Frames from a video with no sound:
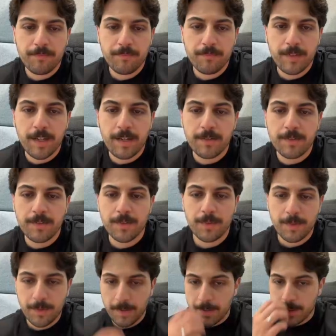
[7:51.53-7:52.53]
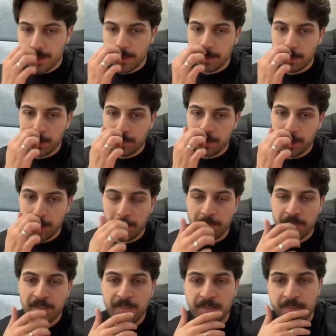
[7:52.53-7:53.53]
Okay, so there are some different
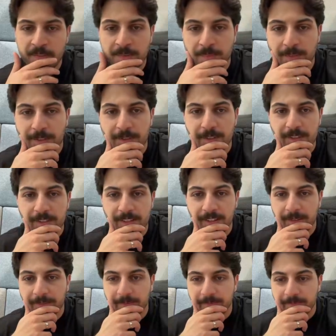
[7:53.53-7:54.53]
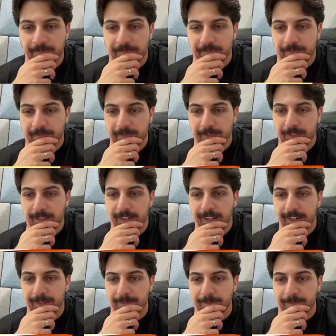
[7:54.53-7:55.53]
options. Interesting.
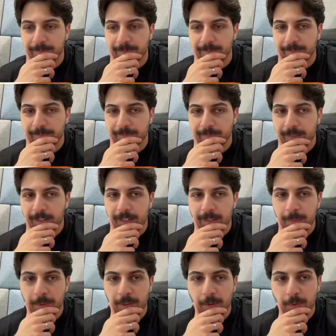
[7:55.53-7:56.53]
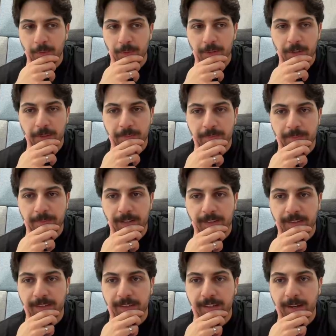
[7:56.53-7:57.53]
Okay. But overall, I
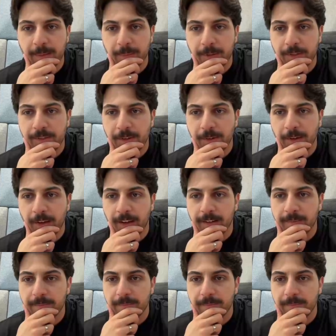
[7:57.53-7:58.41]
think the app looks okay.